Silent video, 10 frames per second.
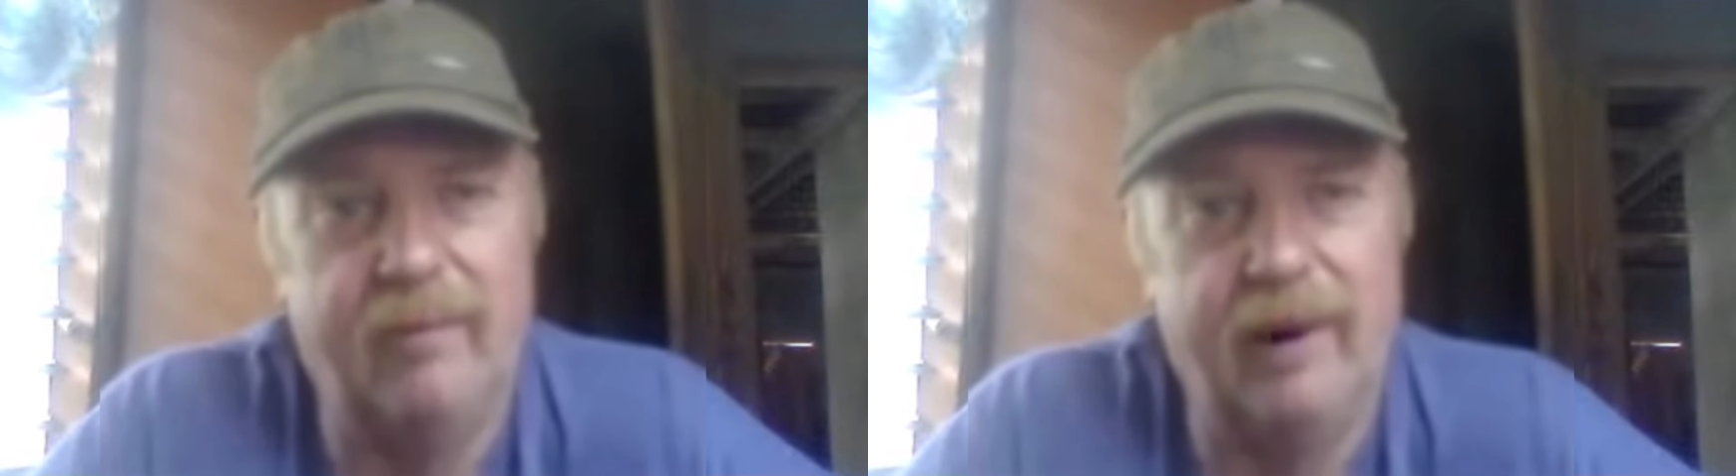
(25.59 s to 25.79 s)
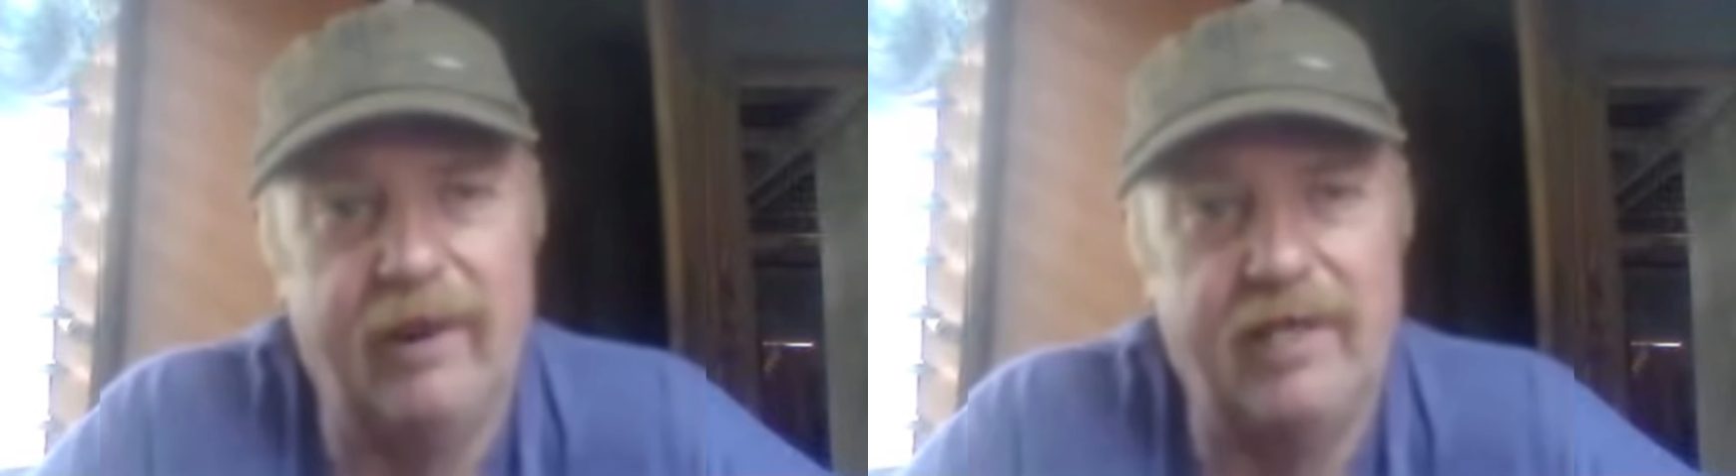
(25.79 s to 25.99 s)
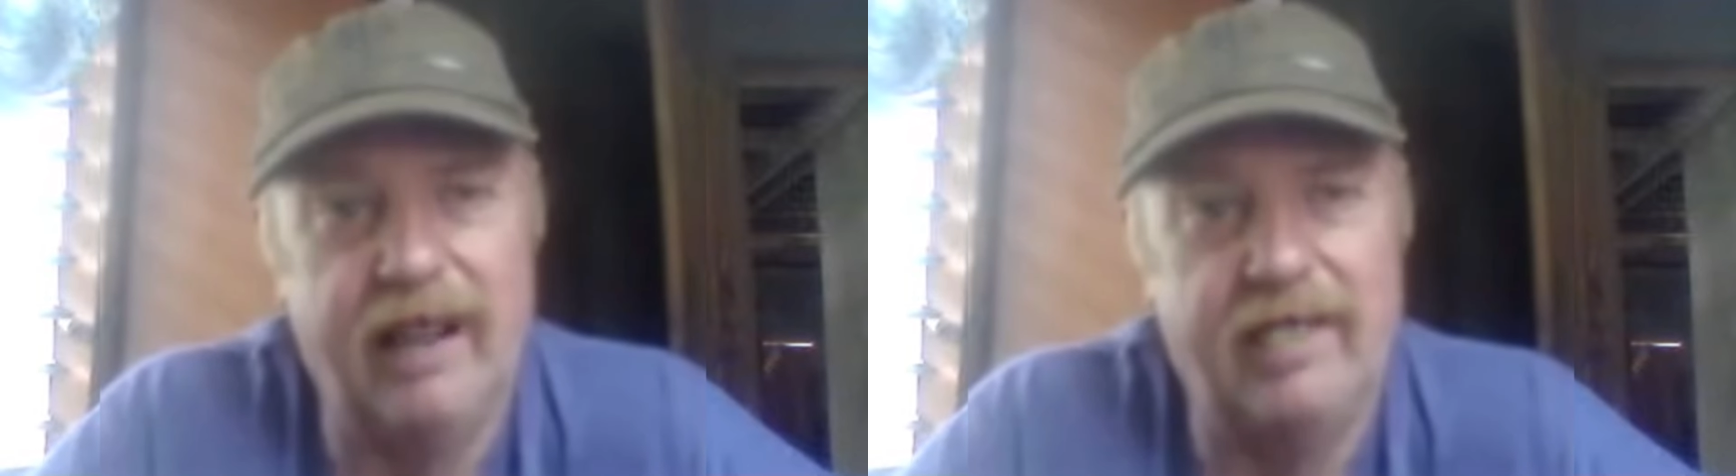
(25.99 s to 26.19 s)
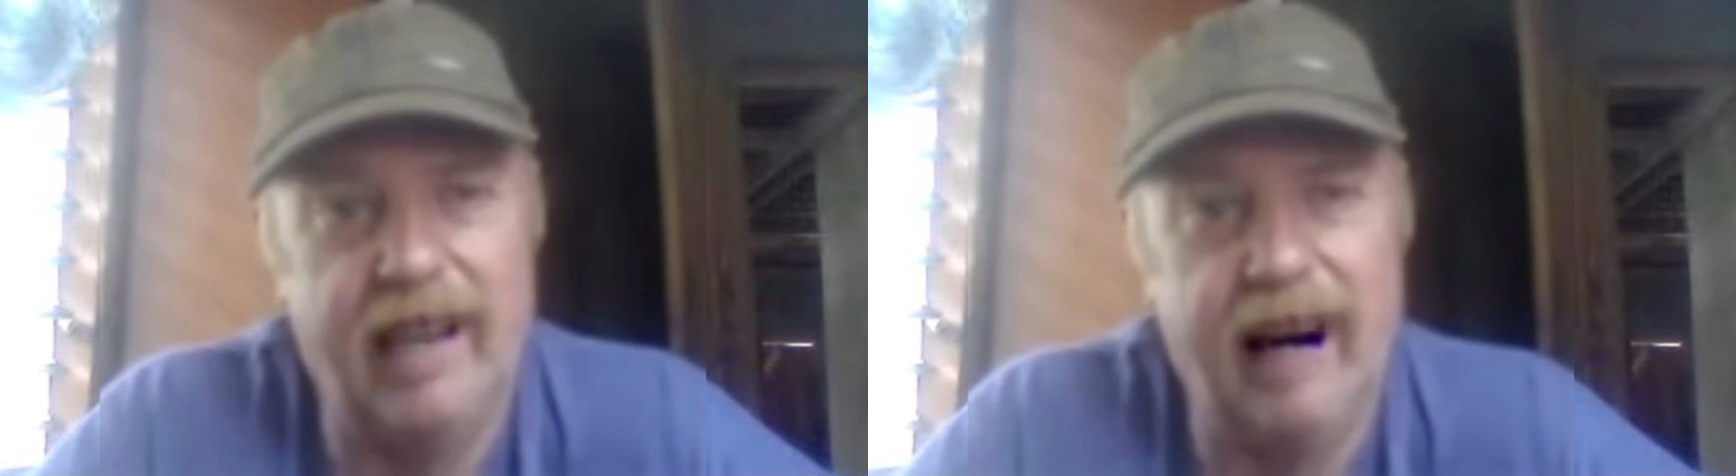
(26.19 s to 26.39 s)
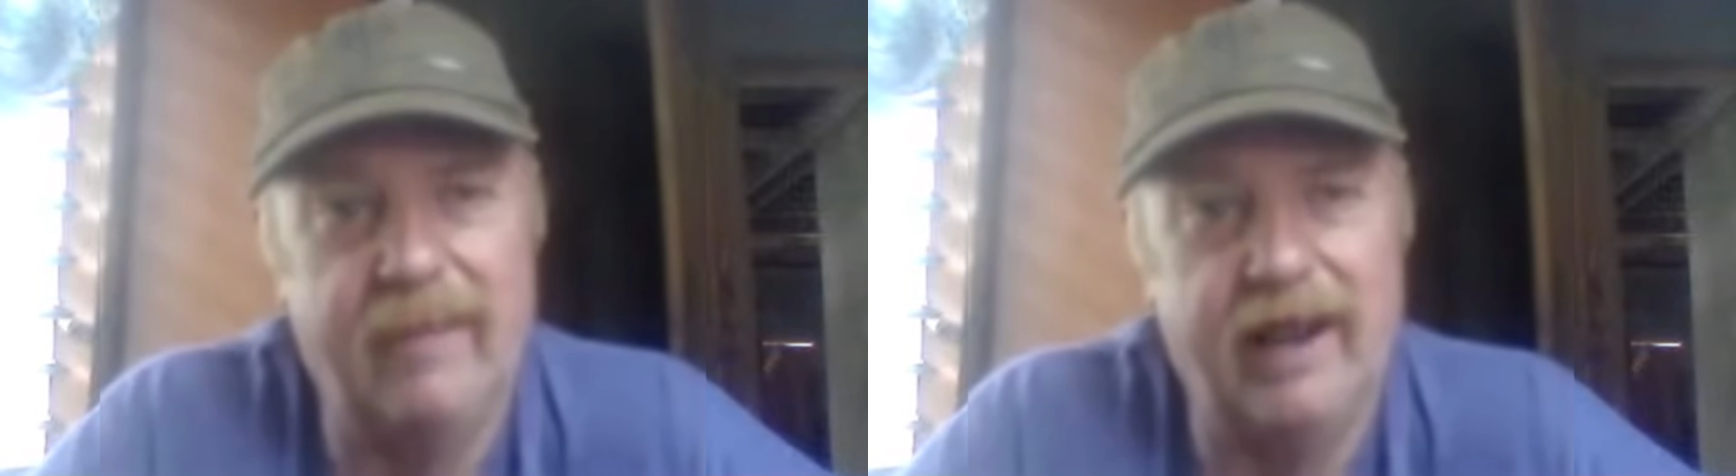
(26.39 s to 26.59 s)
We are
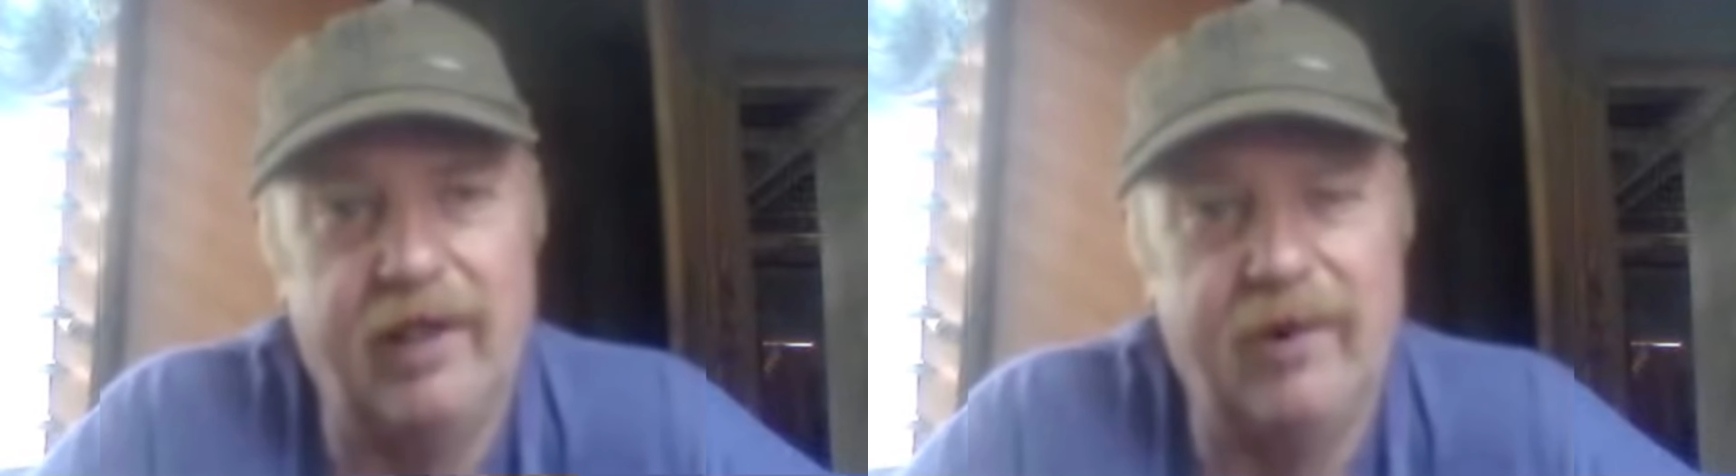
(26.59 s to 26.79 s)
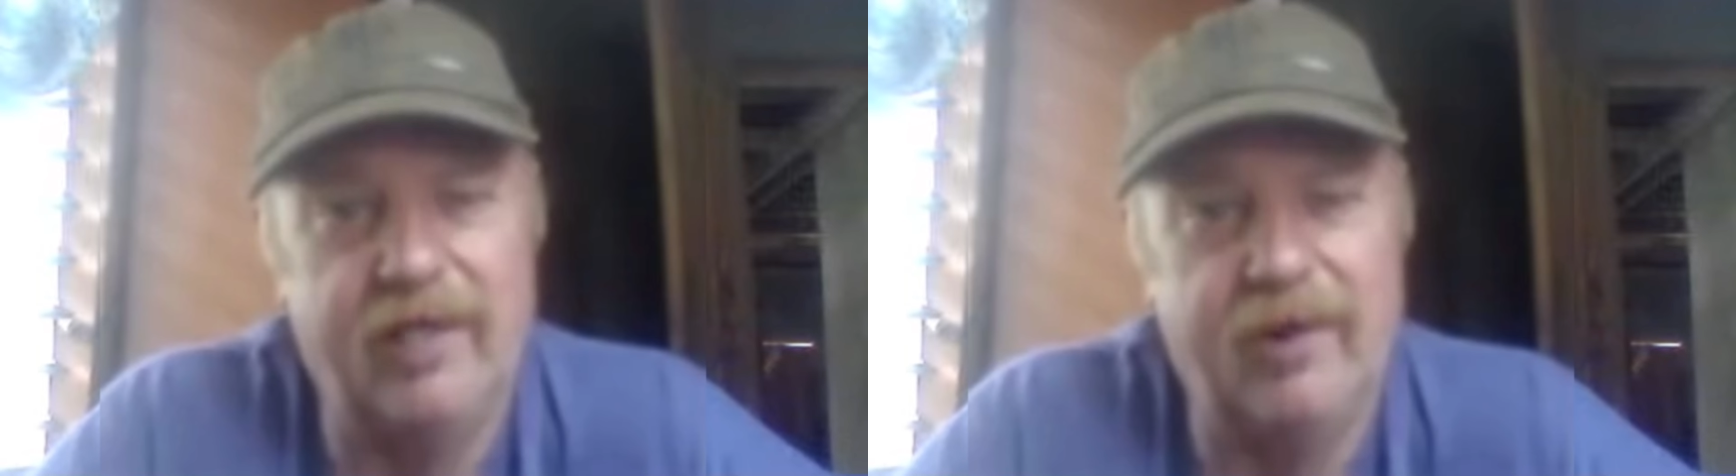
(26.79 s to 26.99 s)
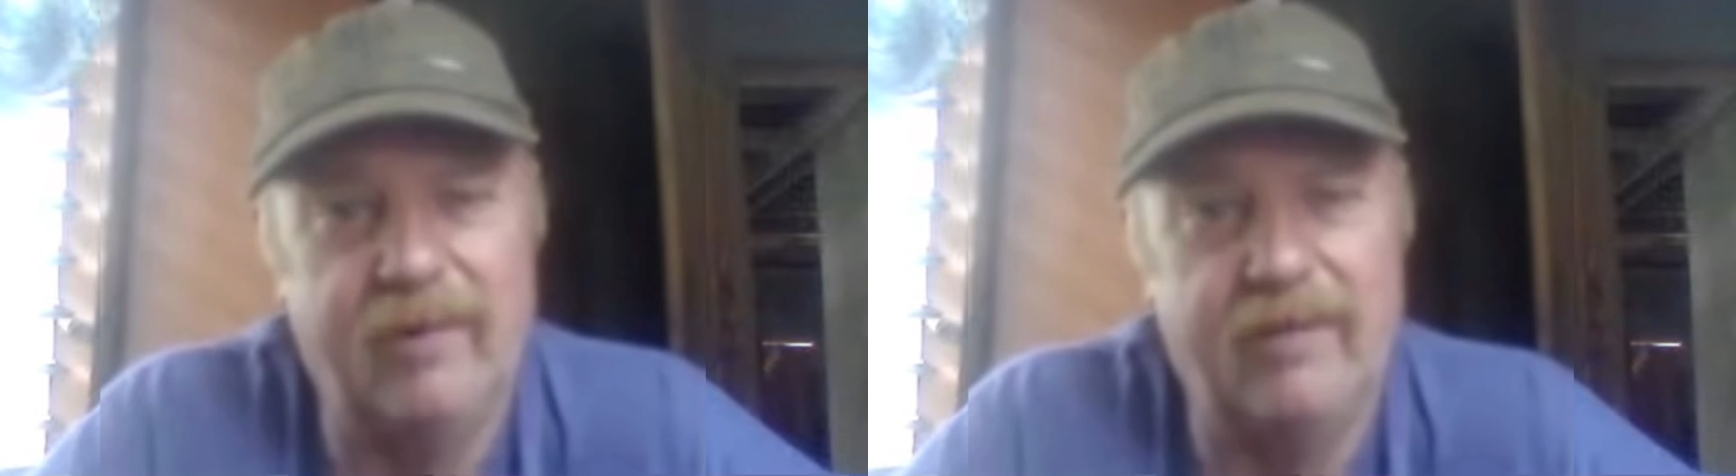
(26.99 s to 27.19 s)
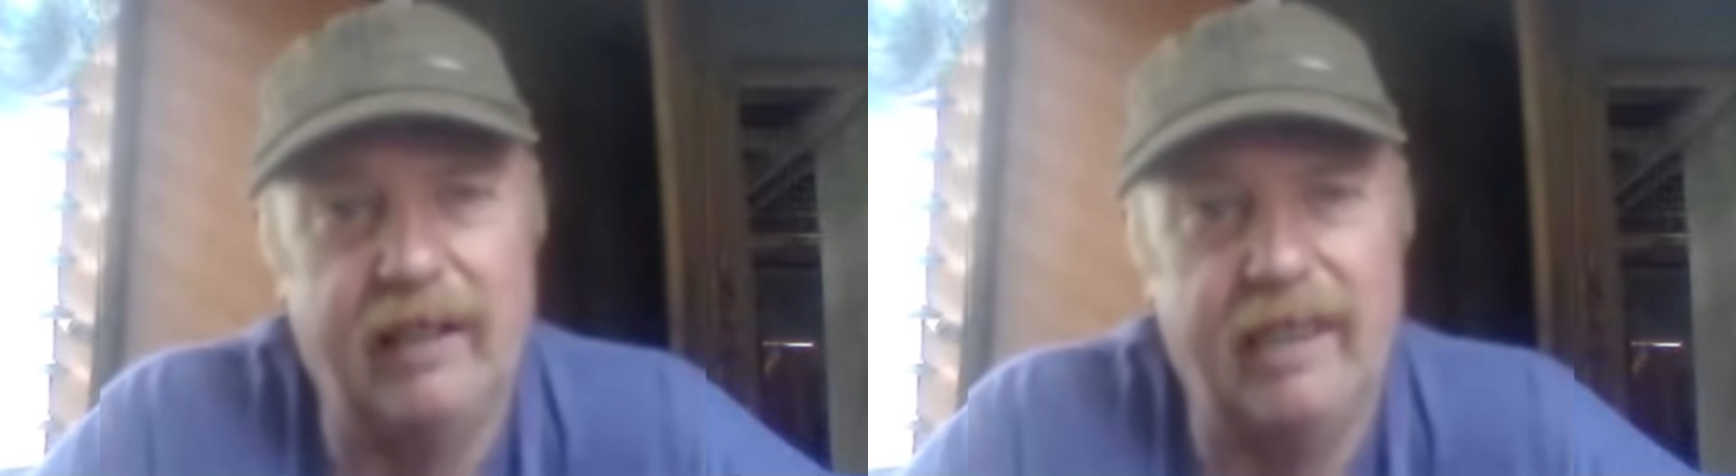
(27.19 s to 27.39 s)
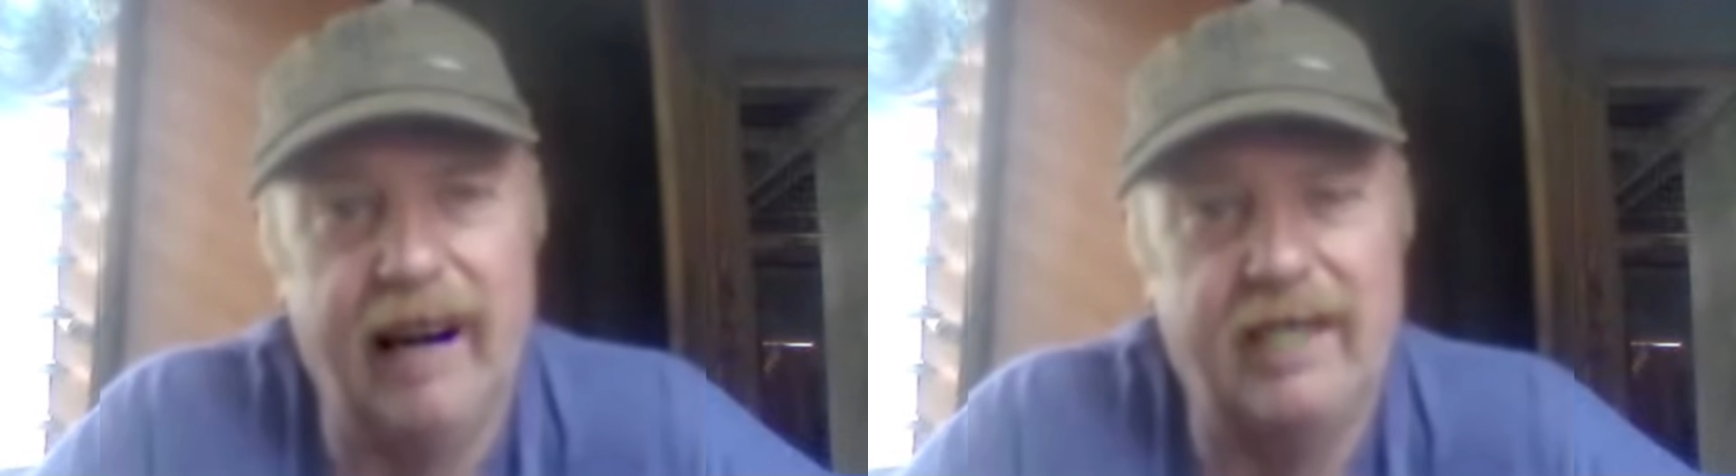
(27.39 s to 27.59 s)
just happy YouTube
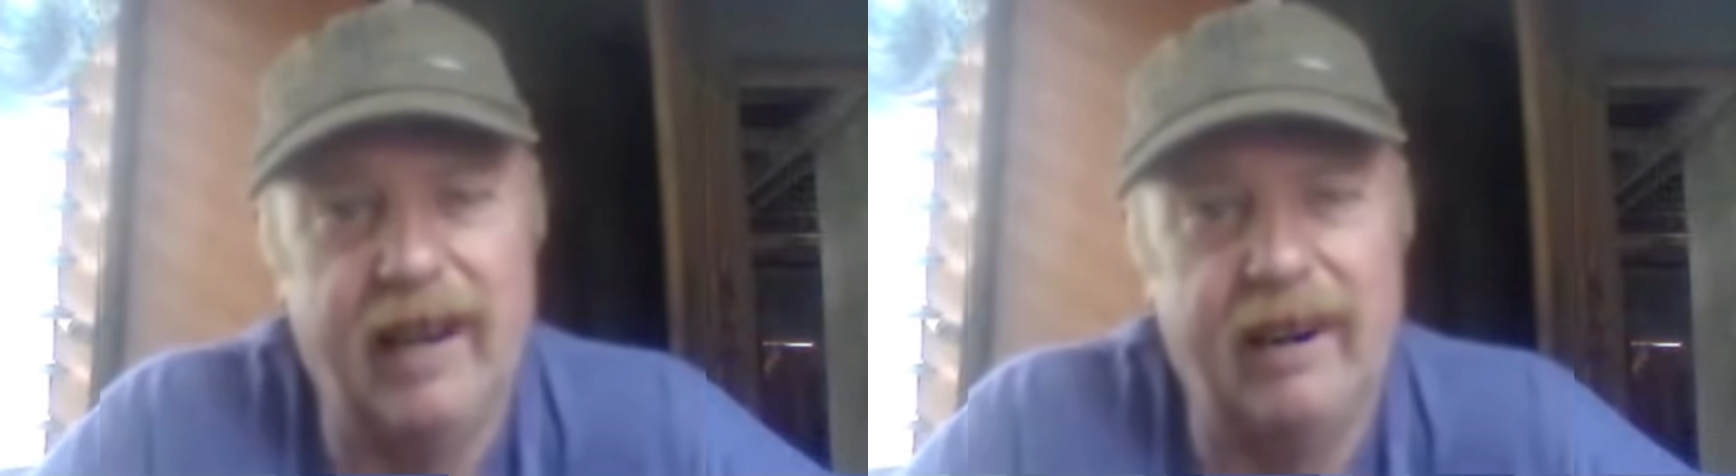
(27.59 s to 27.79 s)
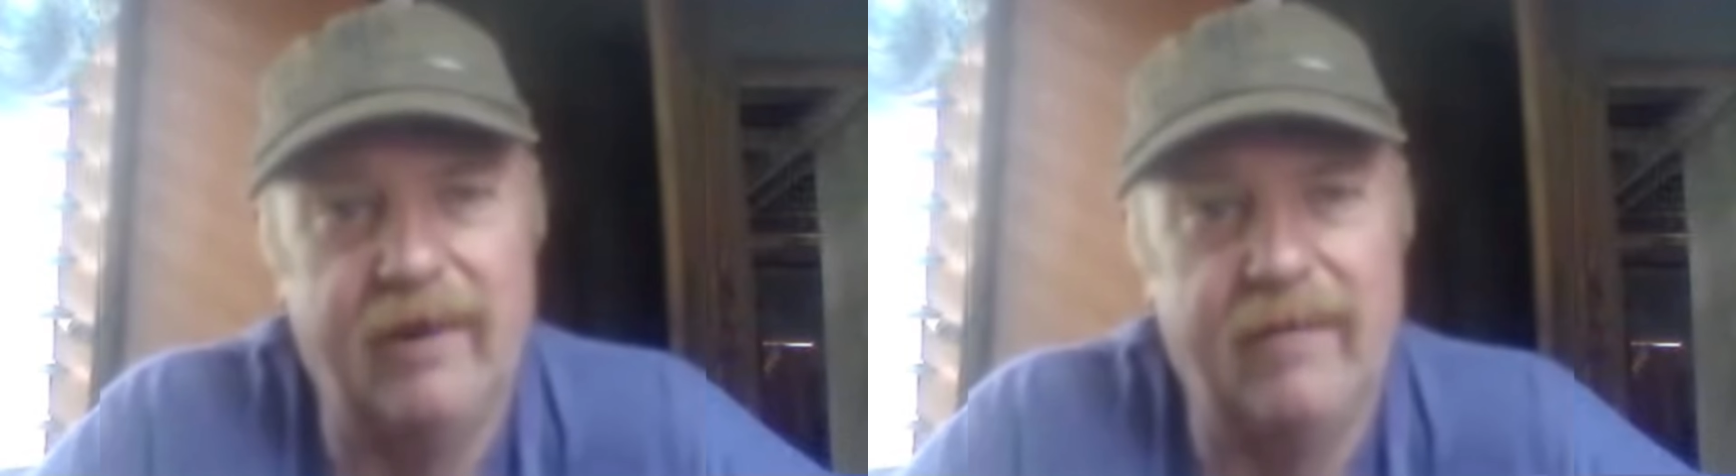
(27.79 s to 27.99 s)
did not take